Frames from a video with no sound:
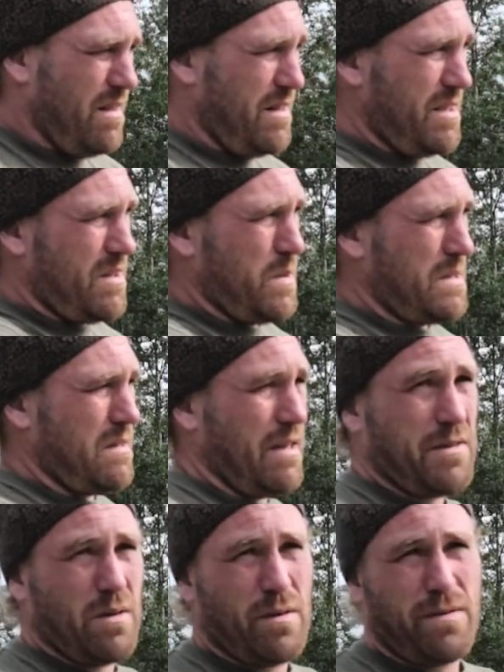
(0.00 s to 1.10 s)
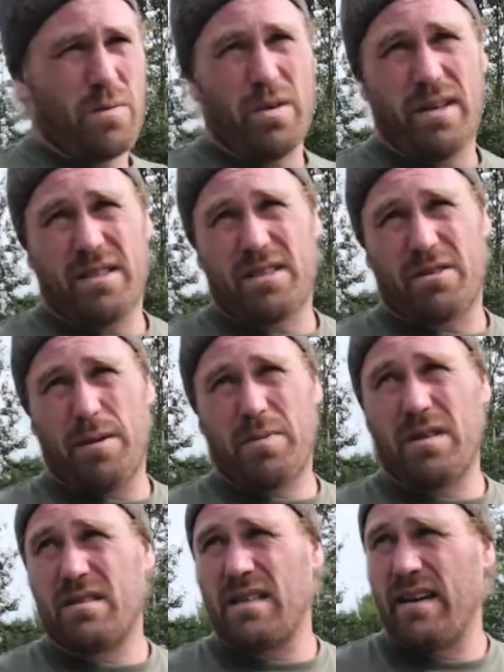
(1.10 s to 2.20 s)
This is what's left over from when they
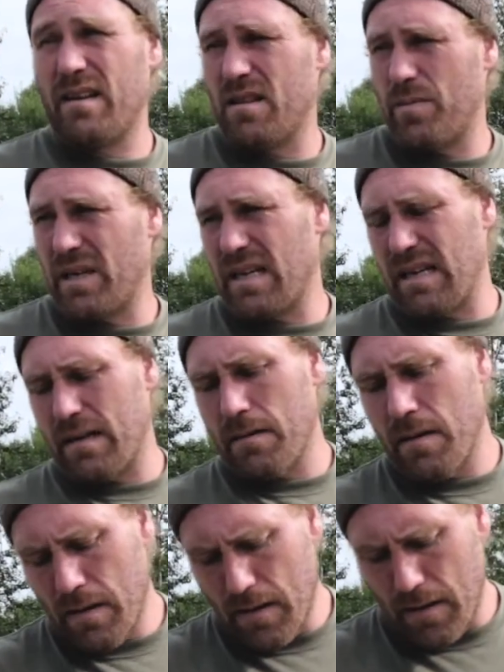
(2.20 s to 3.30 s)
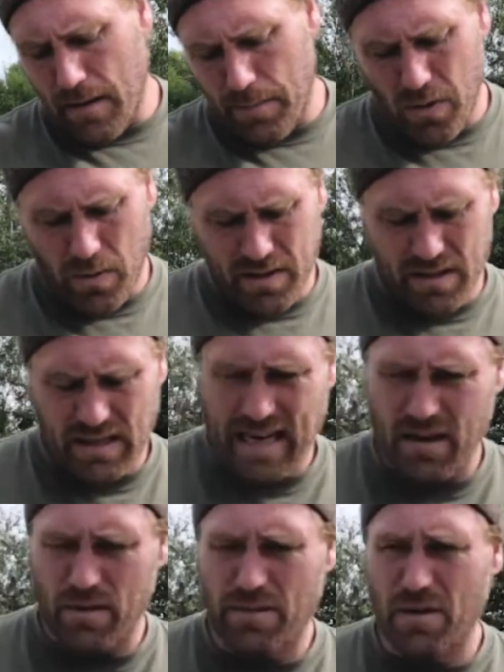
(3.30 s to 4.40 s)
scraped the site in the beginning. It was a
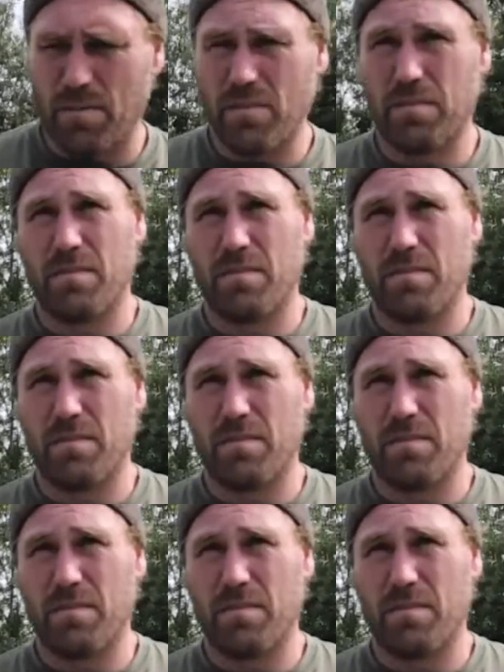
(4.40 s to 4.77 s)
cattle farm